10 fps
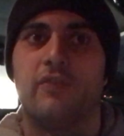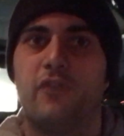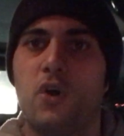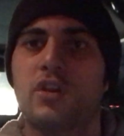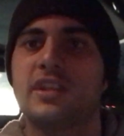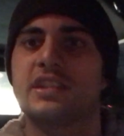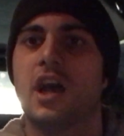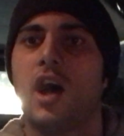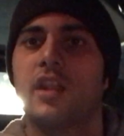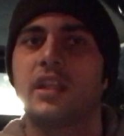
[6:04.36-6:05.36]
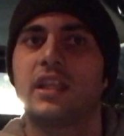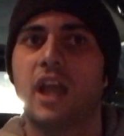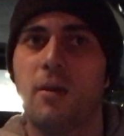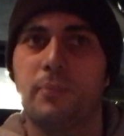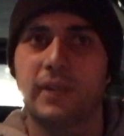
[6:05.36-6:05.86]
Focus on
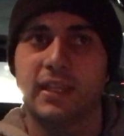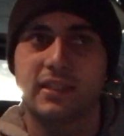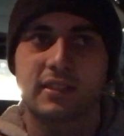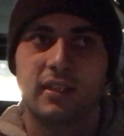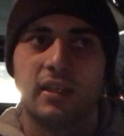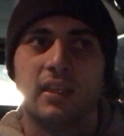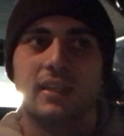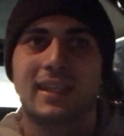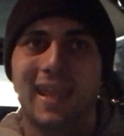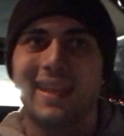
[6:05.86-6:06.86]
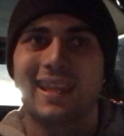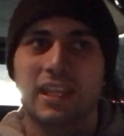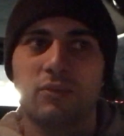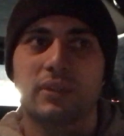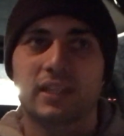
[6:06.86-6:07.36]
companies. Get
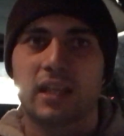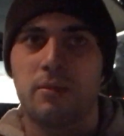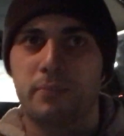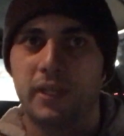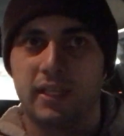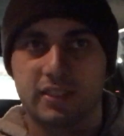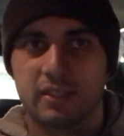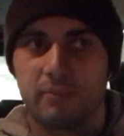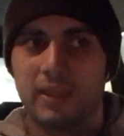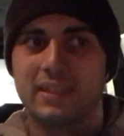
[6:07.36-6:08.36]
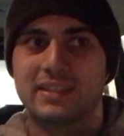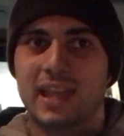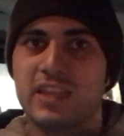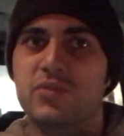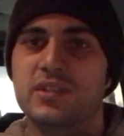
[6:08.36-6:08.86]
in with the companies, because
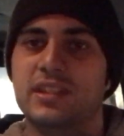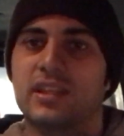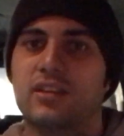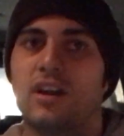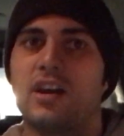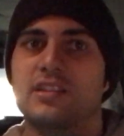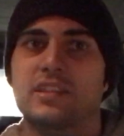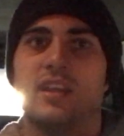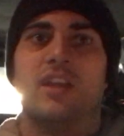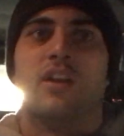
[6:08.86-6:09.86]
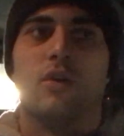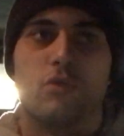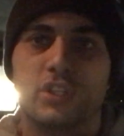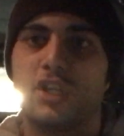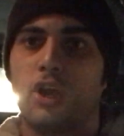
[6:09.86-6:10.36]
that's what's going to cause
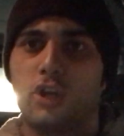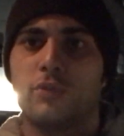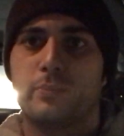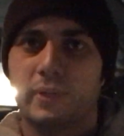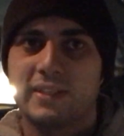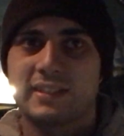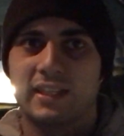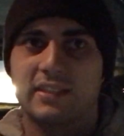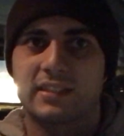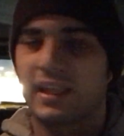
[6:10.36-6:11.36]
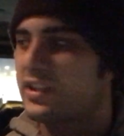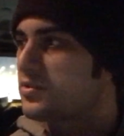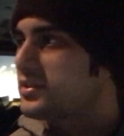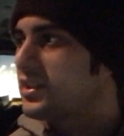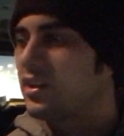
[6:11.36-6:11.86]
return business. That's
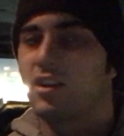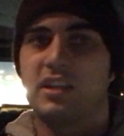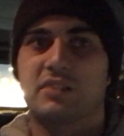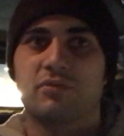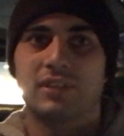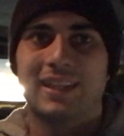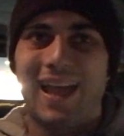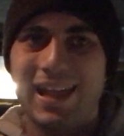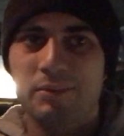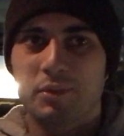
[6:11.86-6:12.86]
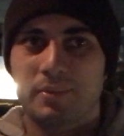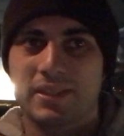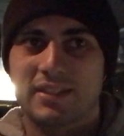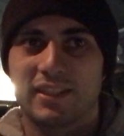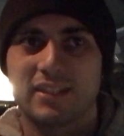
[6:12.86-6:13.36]
what's going to cause reliable
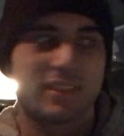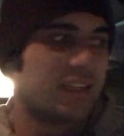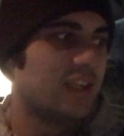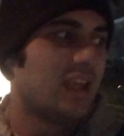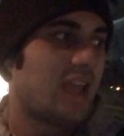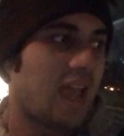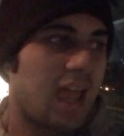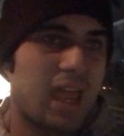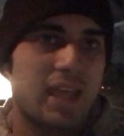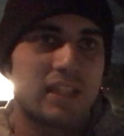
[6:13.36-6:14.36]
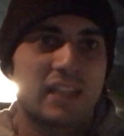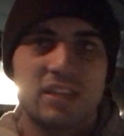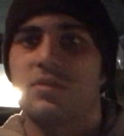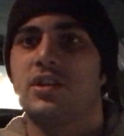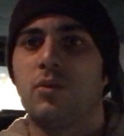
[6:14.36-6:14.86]
business, and
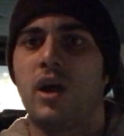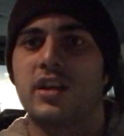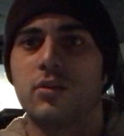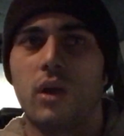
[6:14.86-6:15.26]
that's what you want.